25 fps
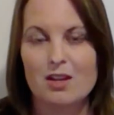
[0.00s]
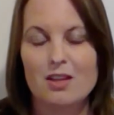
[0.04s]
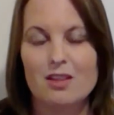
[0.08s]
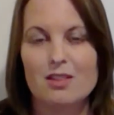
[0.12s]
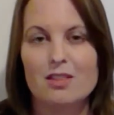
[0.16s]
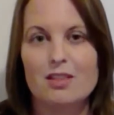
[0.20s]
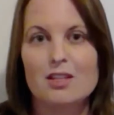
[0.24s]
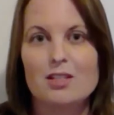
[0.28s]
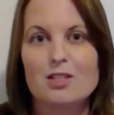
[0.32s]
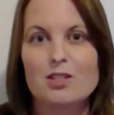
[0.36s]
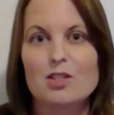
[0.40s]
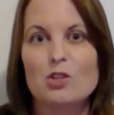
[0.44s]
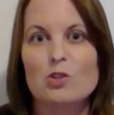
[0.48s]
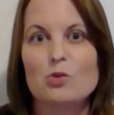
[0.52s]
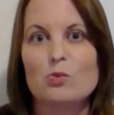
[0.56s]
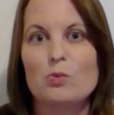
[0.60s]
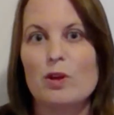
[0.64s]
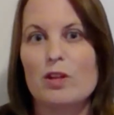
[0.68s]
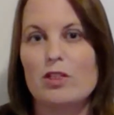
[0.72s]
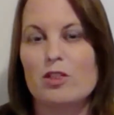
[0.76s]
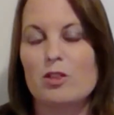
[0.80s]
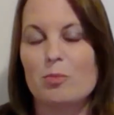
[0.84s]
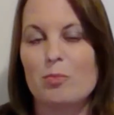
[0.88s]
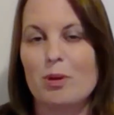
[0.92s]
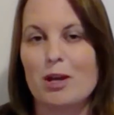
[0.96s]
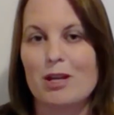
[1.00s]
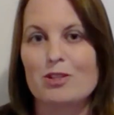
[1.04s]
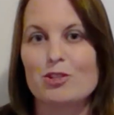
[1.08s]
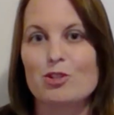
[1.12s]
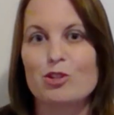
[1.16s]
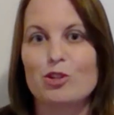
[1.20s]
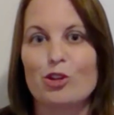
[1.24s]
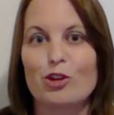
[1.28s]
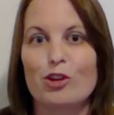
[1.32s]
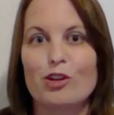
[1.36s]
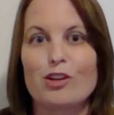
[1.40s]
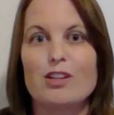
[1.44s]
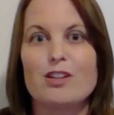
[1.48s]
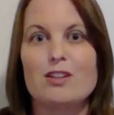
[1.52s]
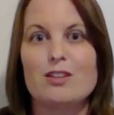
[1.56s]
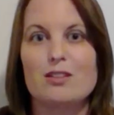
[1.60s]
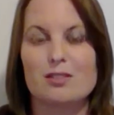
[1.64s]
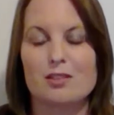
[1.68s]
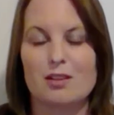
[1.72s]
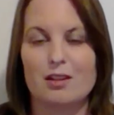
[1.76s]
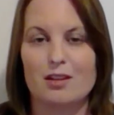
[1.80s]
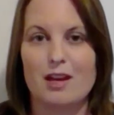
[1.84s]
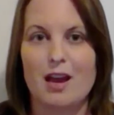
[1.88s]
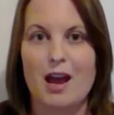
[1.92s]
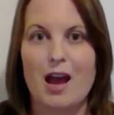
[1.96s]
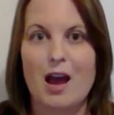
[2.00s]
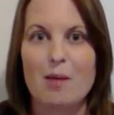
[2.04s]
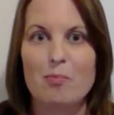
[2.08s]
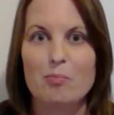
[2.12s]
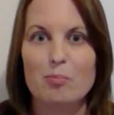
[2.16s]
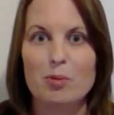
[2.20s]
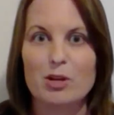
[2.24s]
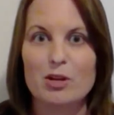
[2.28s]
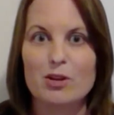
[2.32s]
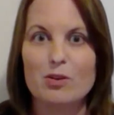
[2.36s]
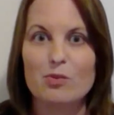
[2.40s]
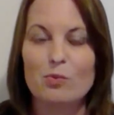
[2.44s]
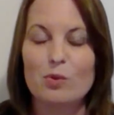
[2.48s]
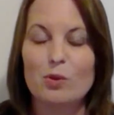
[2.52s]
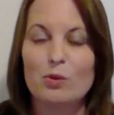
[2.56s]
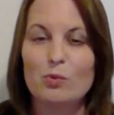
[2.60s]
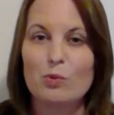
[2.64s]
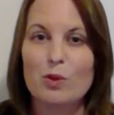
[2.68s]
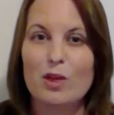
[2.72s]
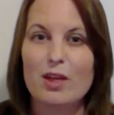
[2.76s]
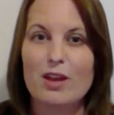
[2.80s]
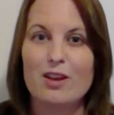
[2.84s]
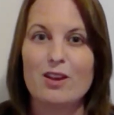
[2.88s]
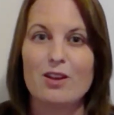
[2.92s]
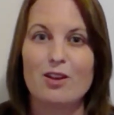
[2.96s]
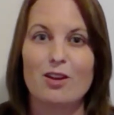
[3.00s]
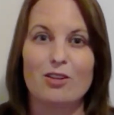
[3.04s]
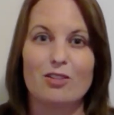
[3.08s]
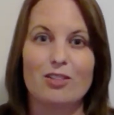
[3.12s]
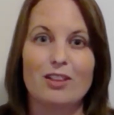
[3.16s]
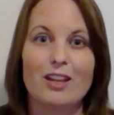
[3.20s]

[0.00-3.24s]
This is when the best learning is going to happen and when they are